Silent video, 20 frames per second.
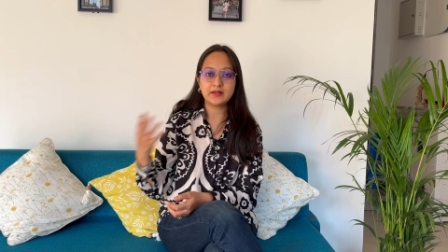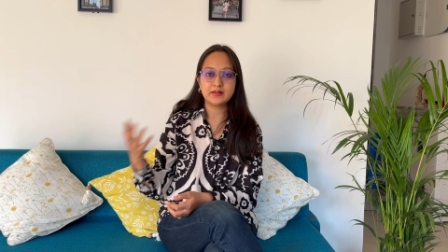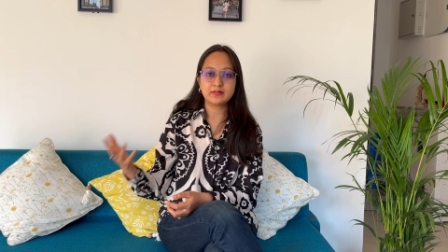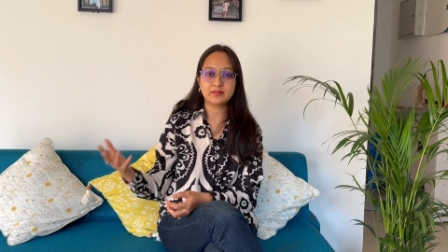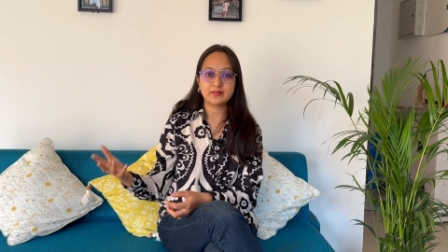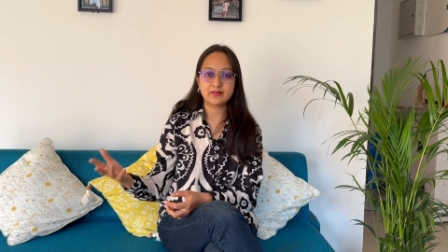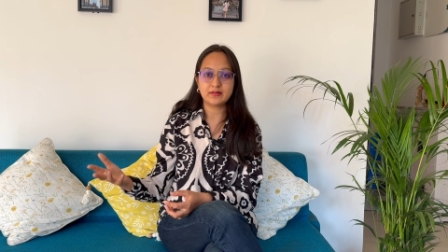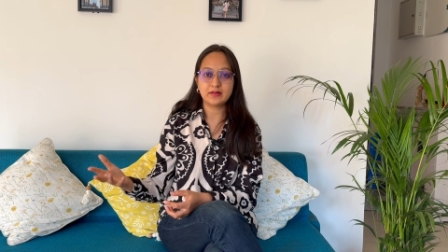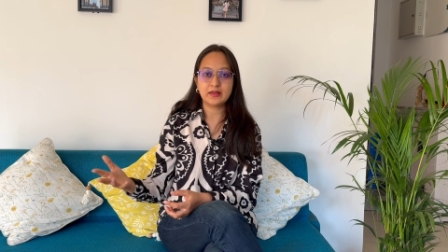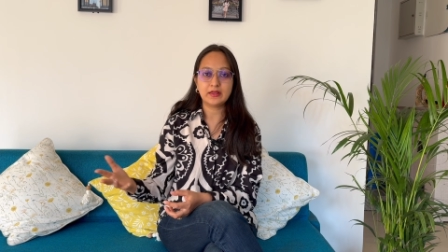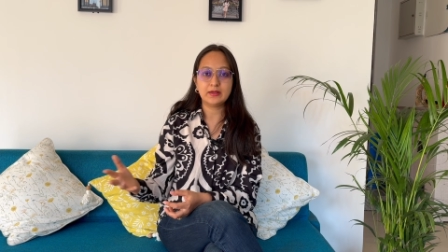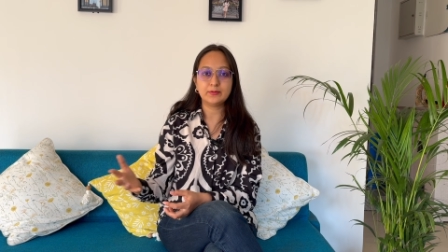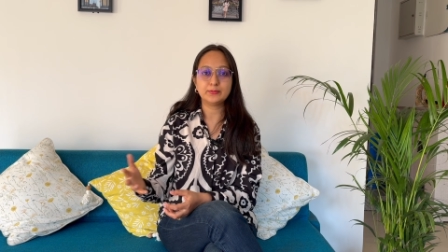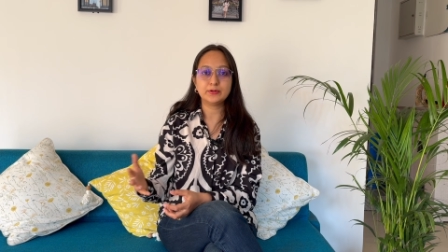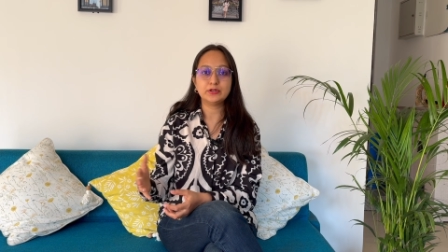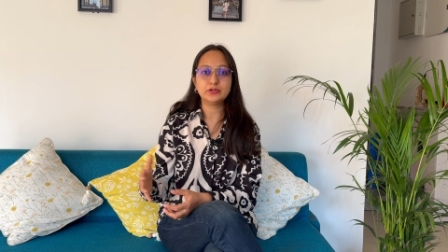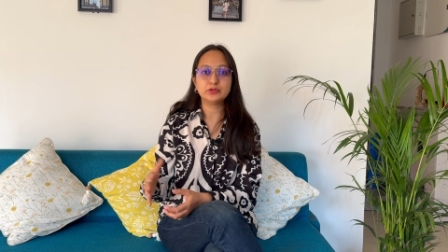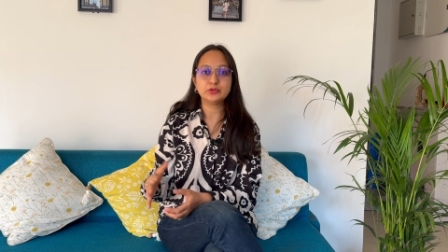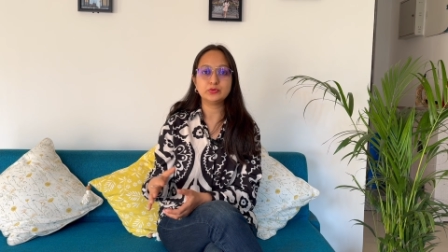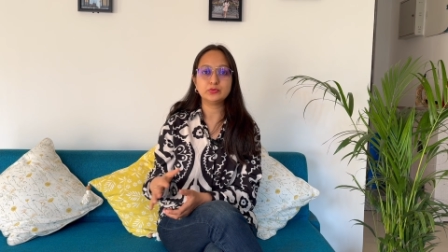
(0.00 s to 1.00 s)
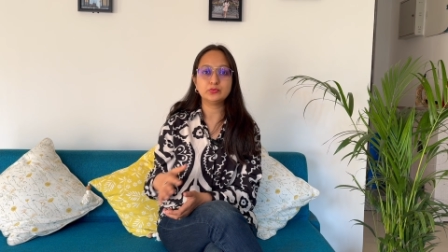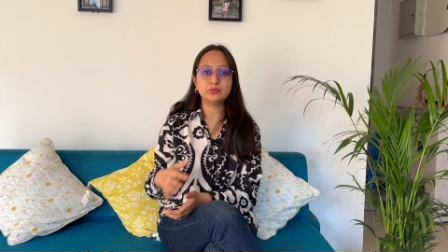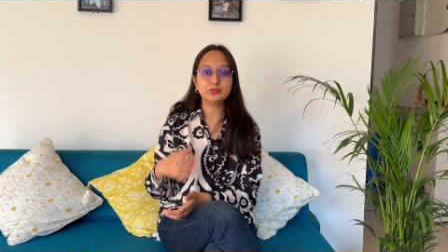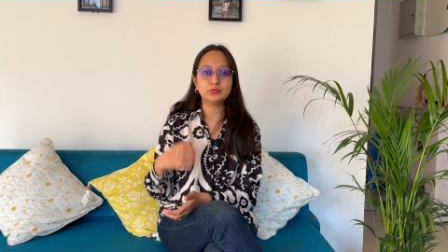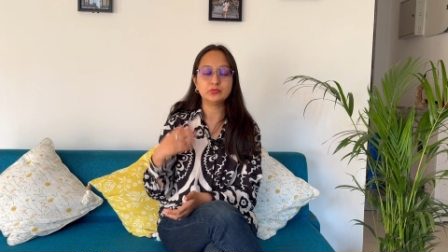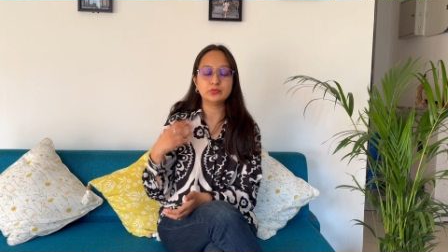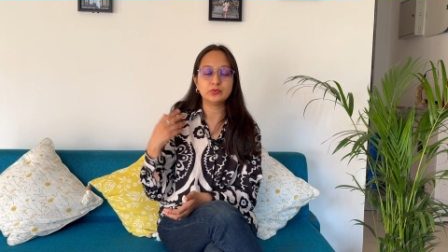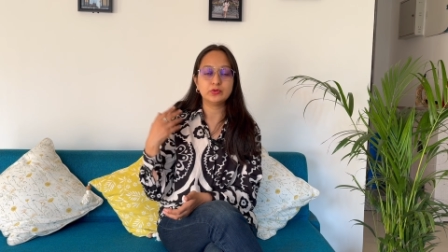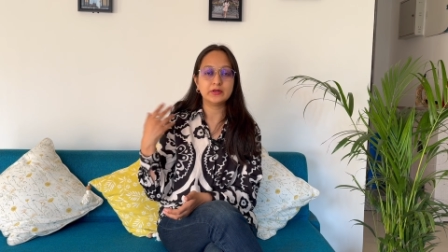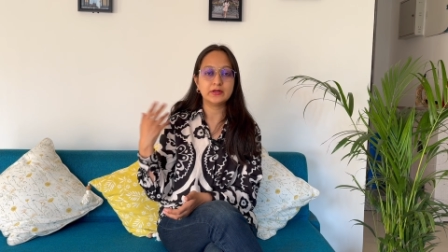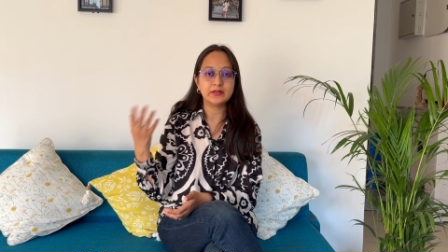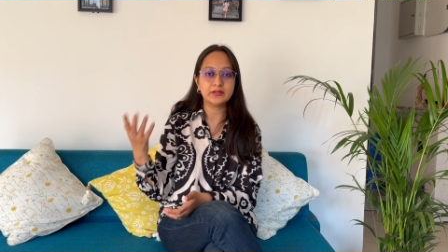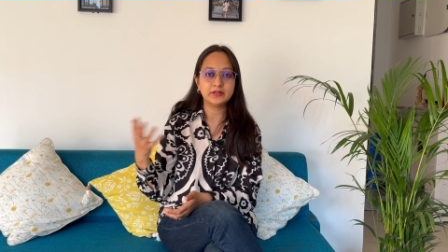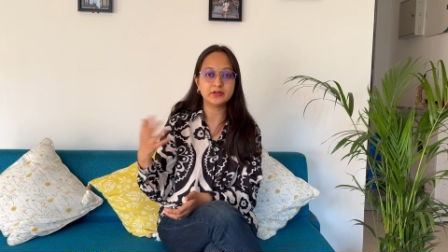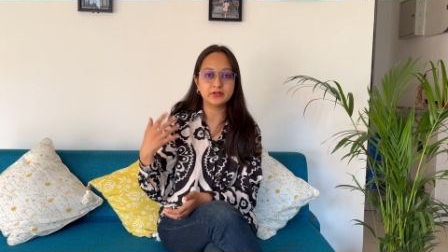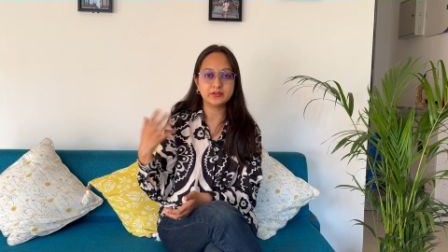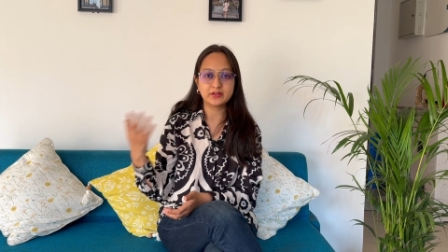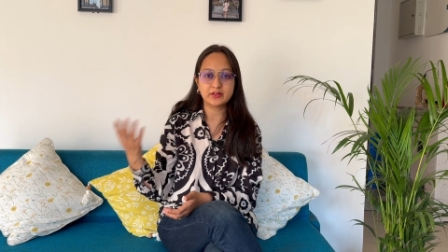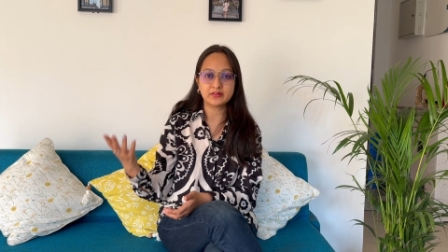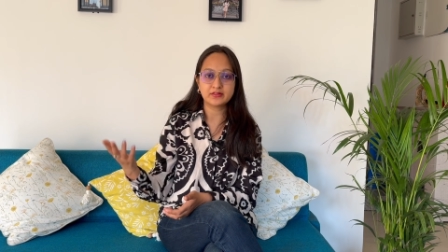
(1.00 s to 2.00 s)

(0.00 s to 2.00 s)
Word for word: is able to hear the